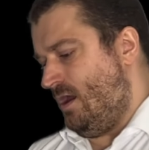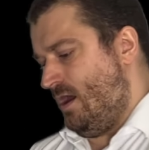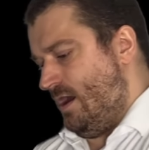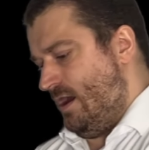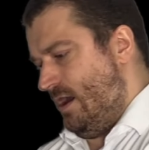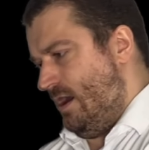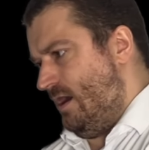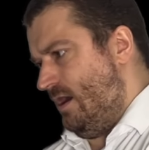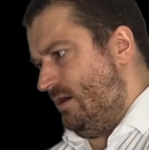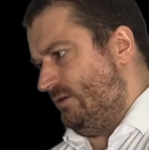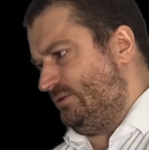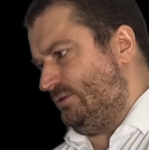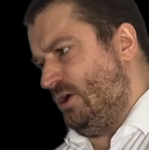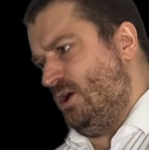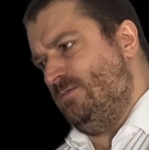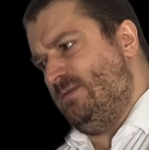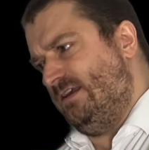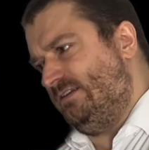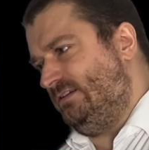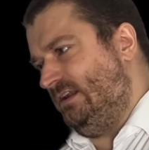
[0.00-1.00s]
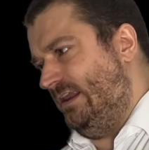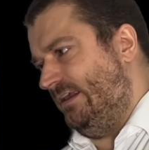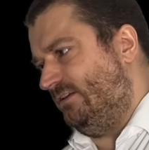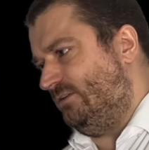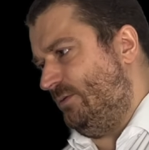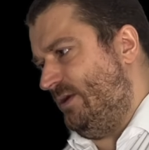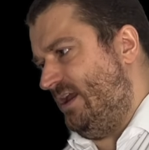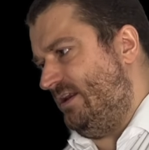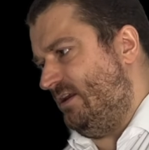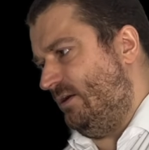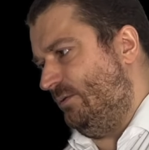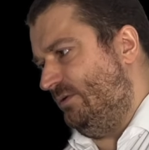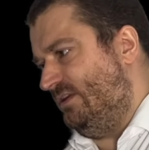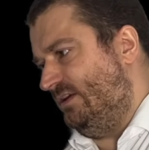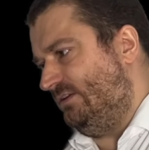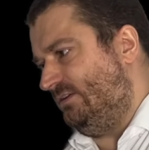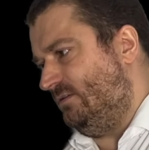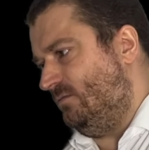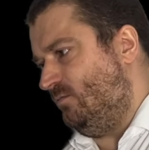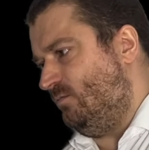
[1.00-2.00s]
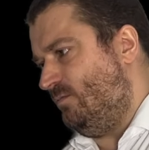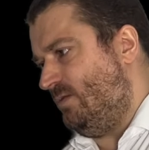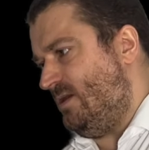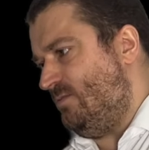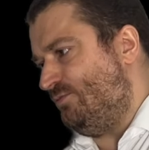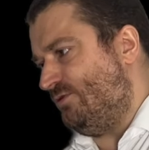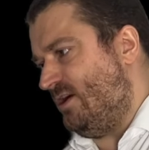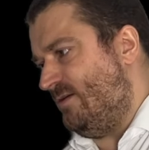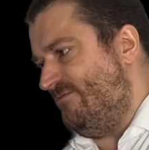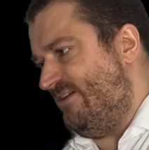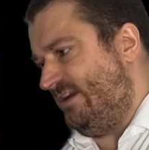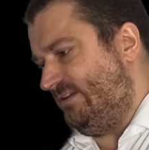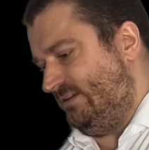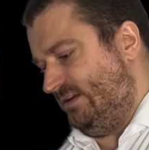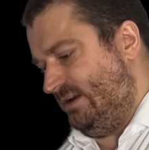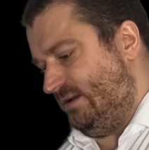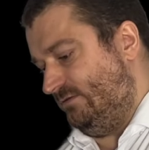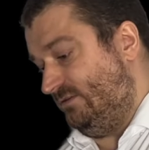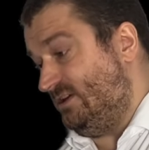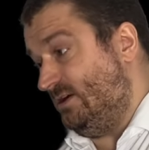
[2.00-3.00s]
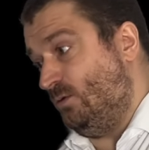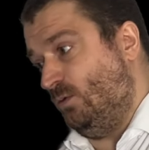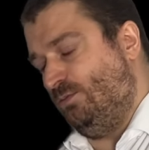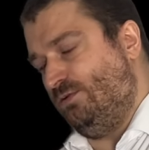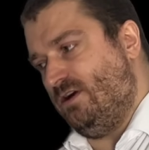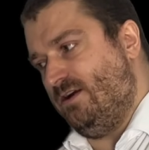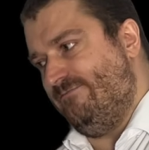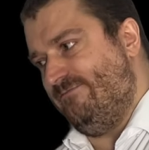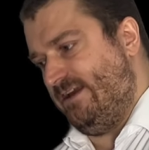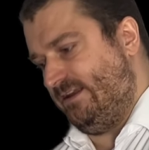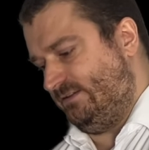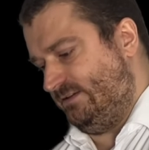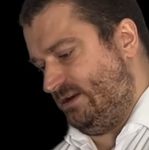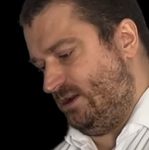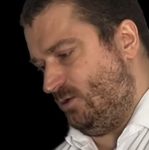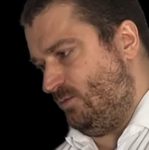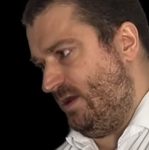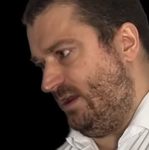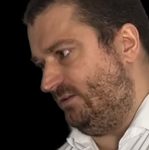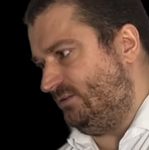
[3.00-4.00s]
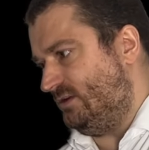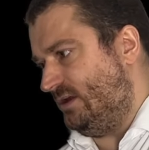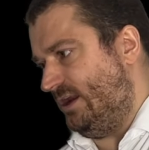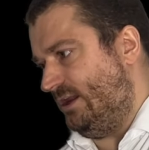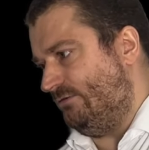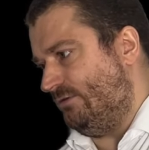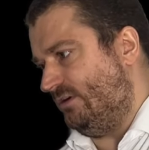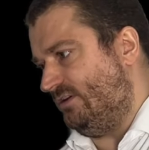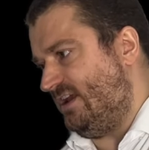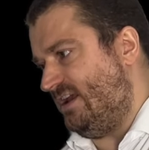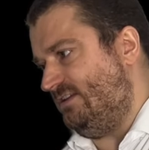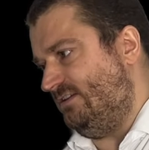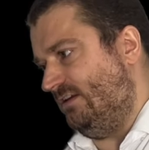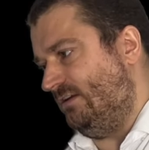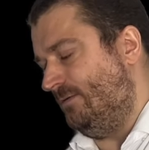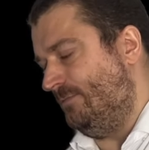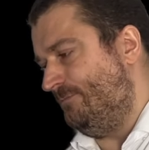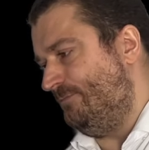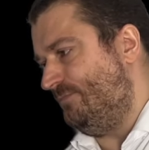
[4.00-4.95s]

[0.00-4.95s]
So I hope that's clear. So we end up with this p prime vector, double prime vector now being slightly rotated.